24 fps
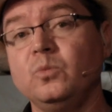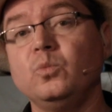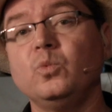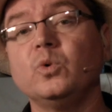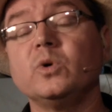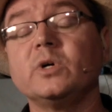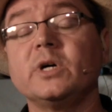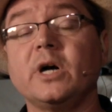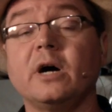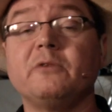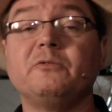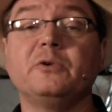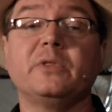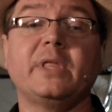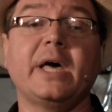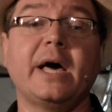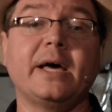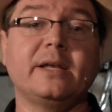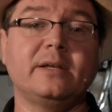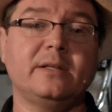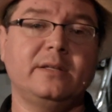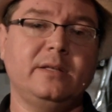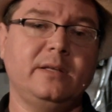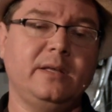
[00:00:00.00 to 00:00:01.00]
We'll cover
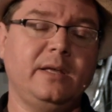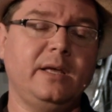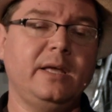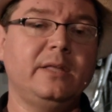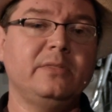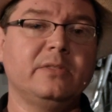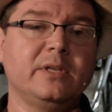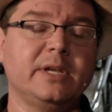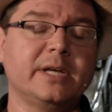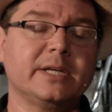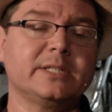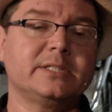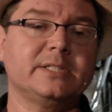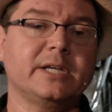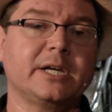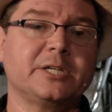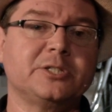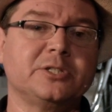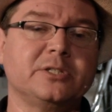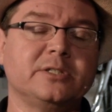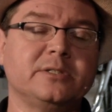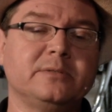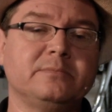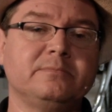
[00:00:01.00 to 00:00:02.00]
that in the next
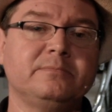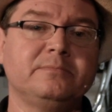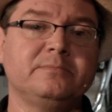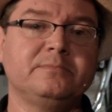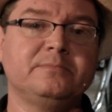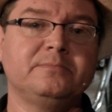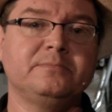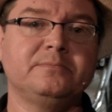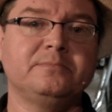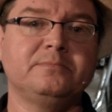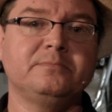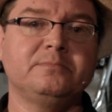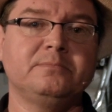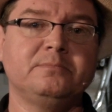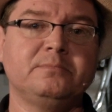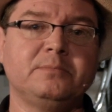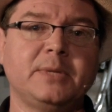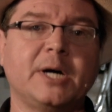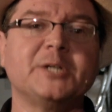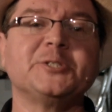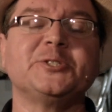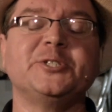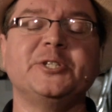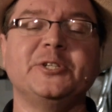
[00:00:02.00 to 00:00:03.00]
section.
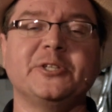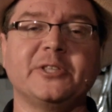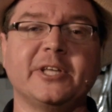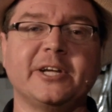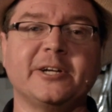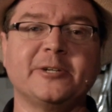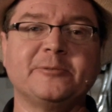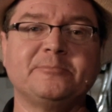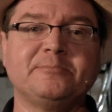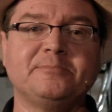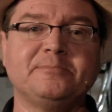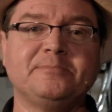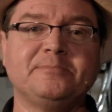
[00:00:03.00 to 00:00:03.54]
I'll see you there.